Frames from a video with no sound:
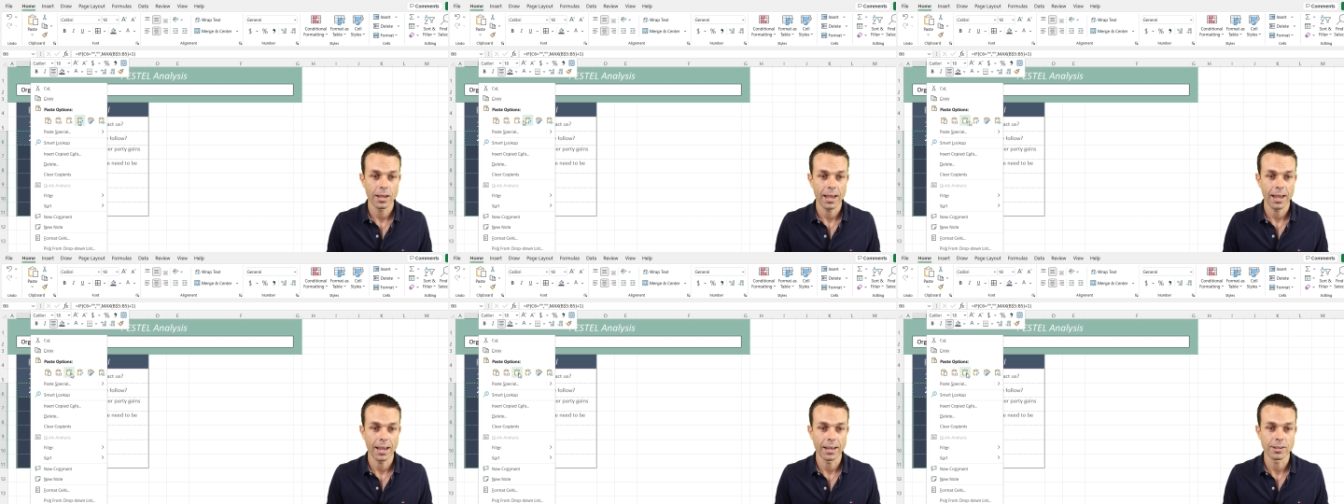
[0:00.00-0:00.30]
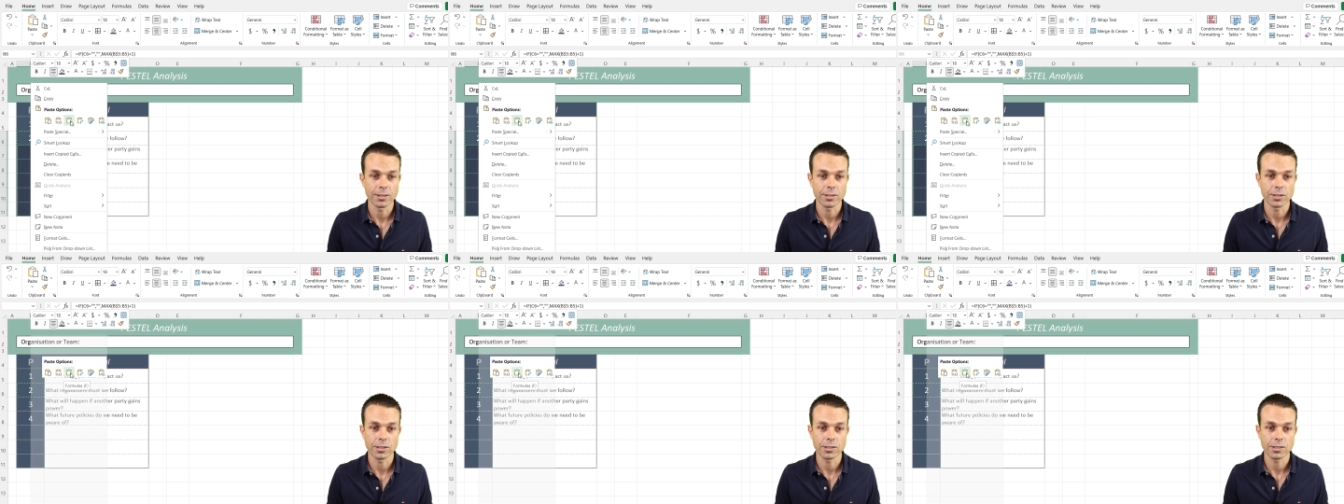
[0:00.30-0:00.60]

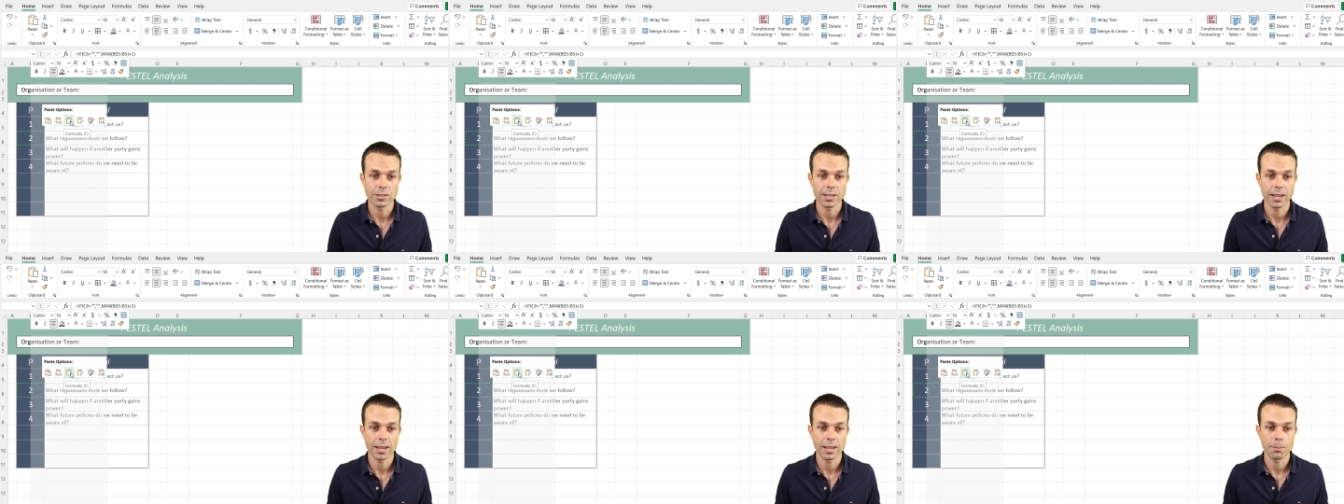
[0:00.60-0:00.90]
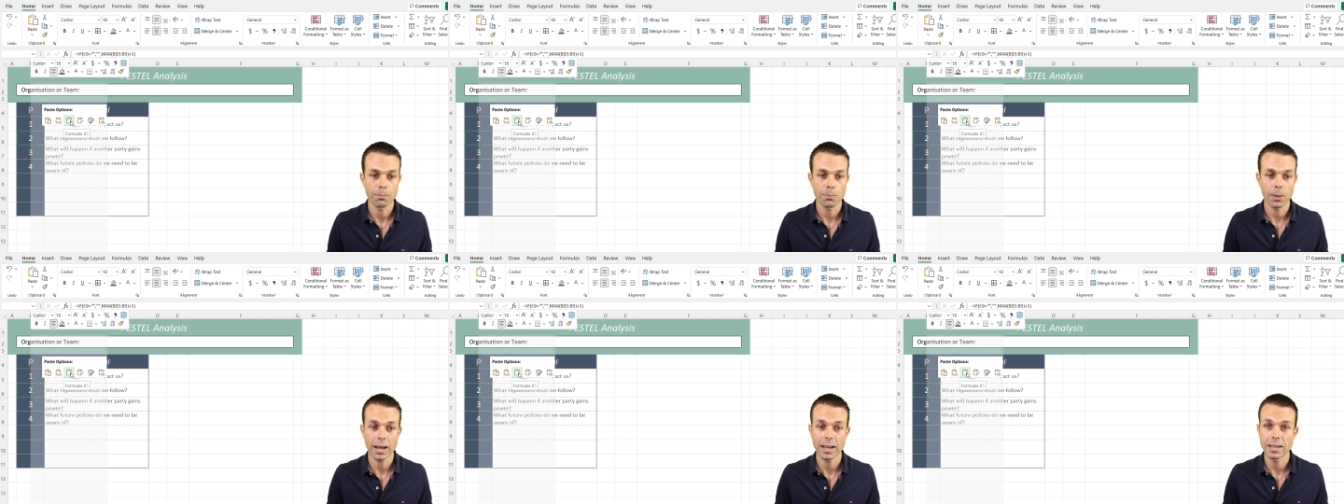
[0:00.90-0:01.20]
and just
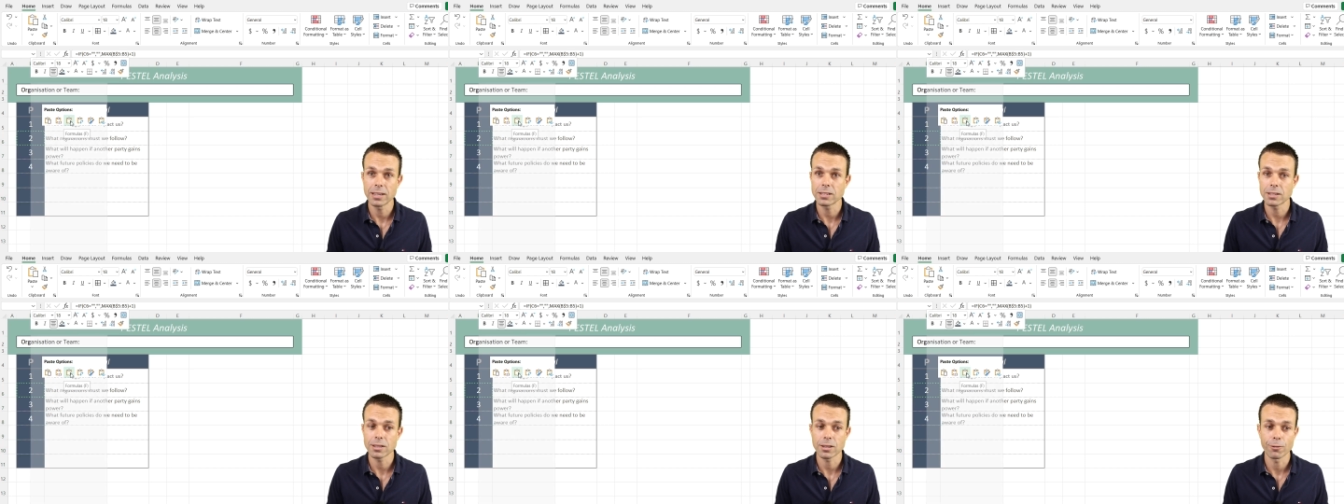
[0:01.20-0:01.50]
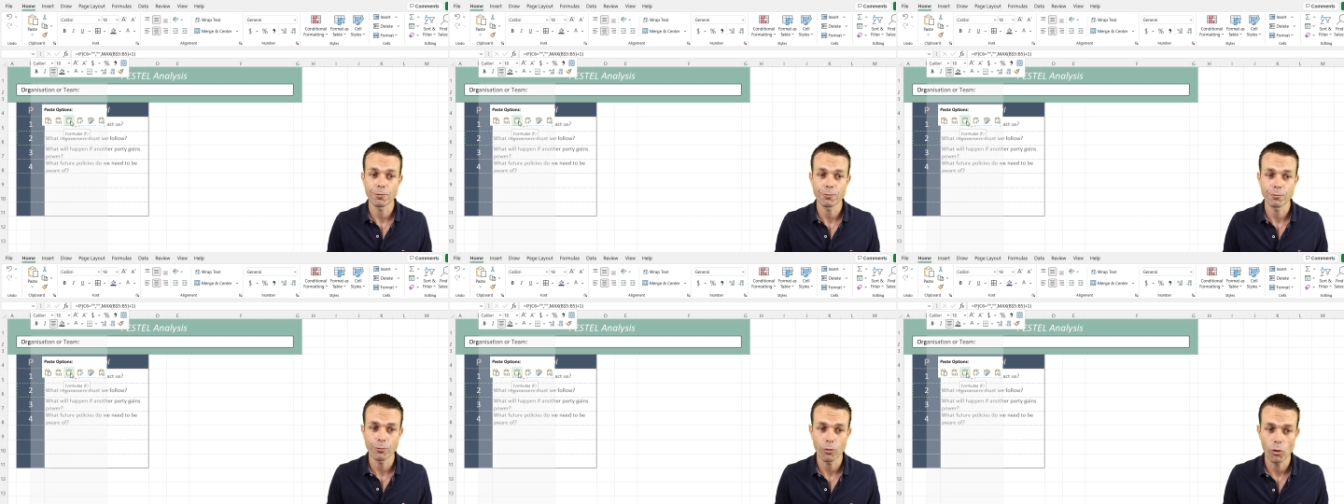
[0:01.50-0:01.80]
say paste the
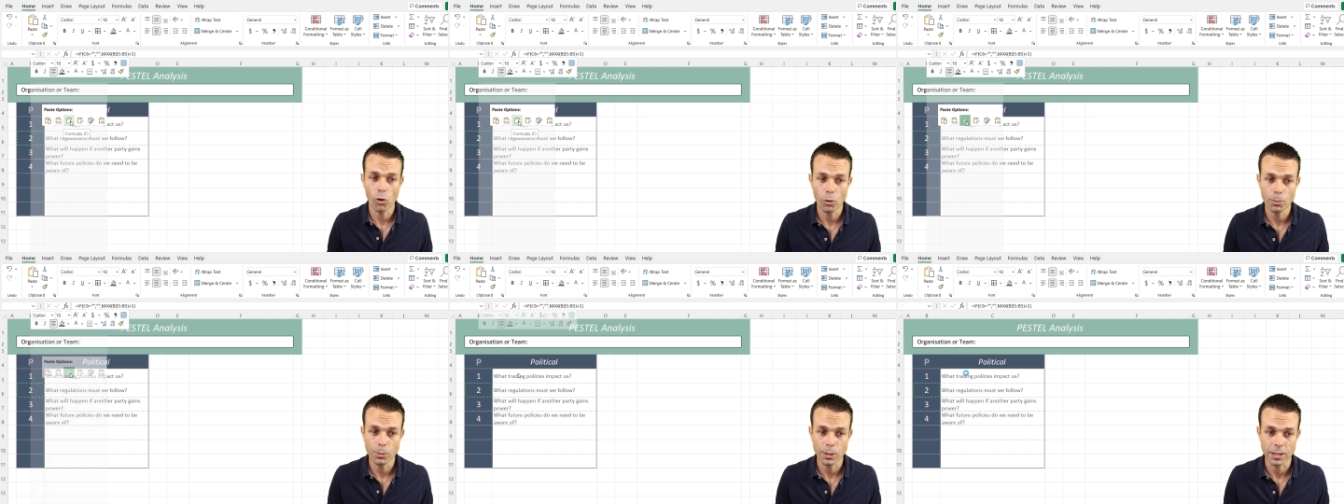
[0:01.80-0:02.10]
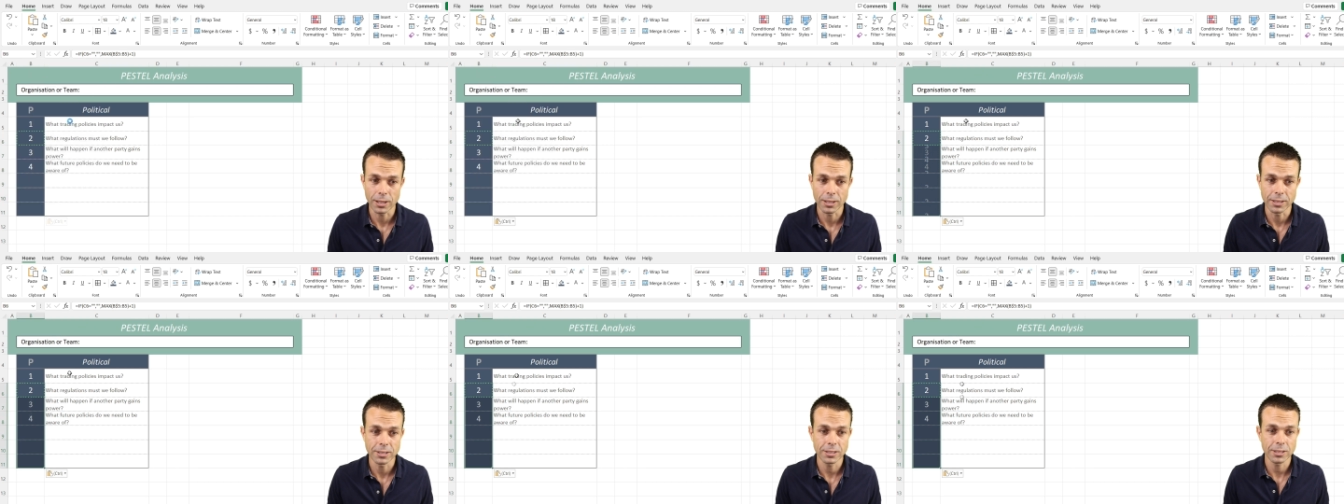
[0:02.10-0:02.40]

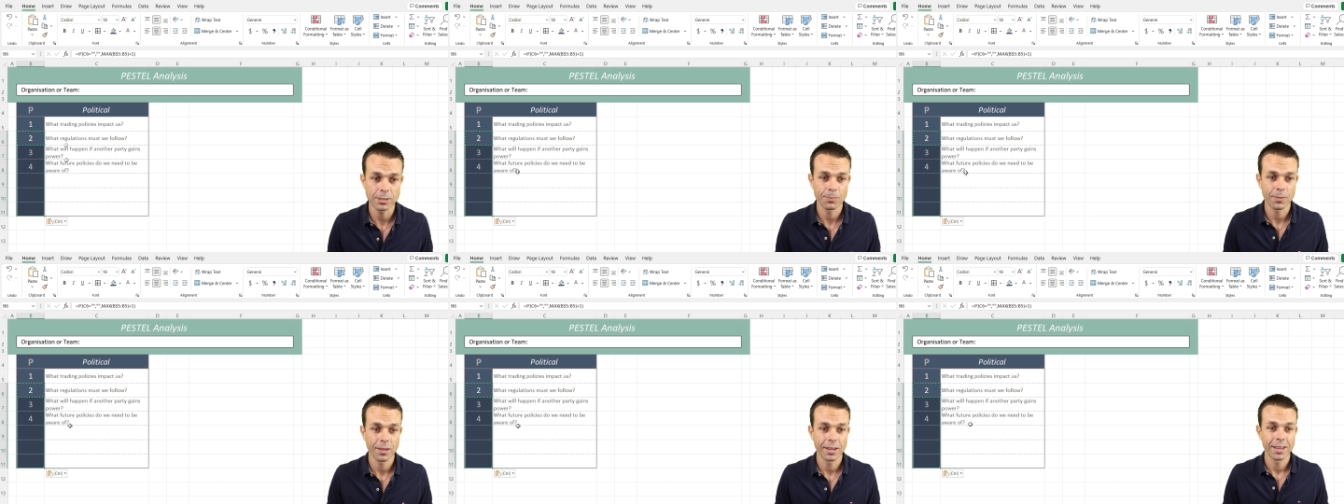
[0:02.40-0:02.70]
formulas,